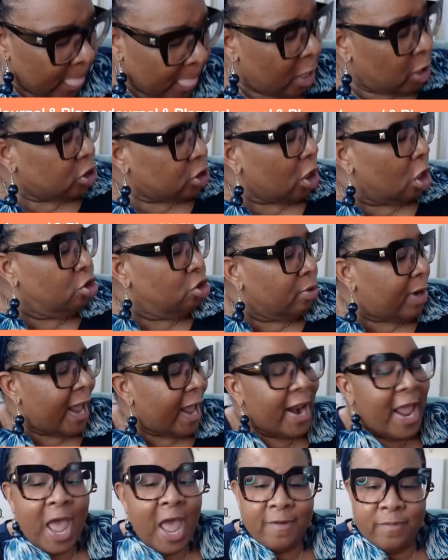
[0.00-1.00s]
so you got
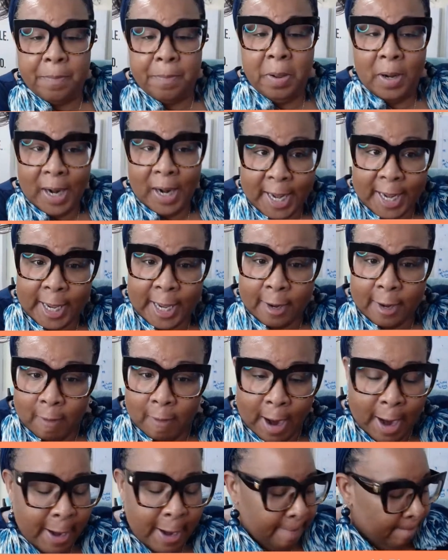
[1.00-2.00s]
to have a plan,
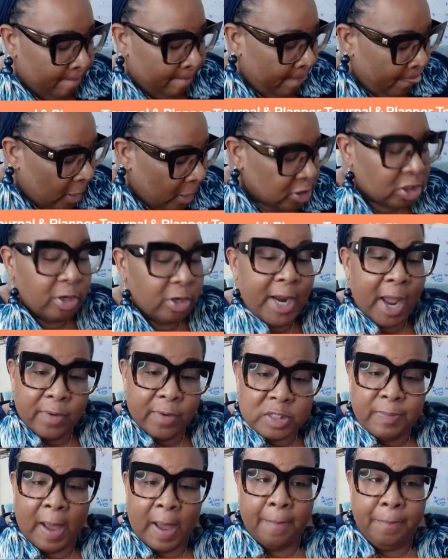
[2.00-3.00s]
right? So that
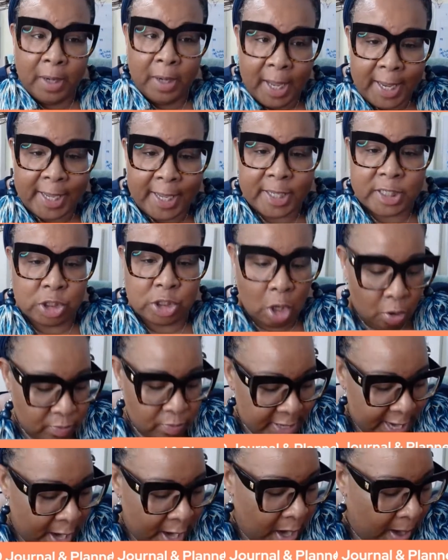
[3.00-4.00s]
was my plan. So now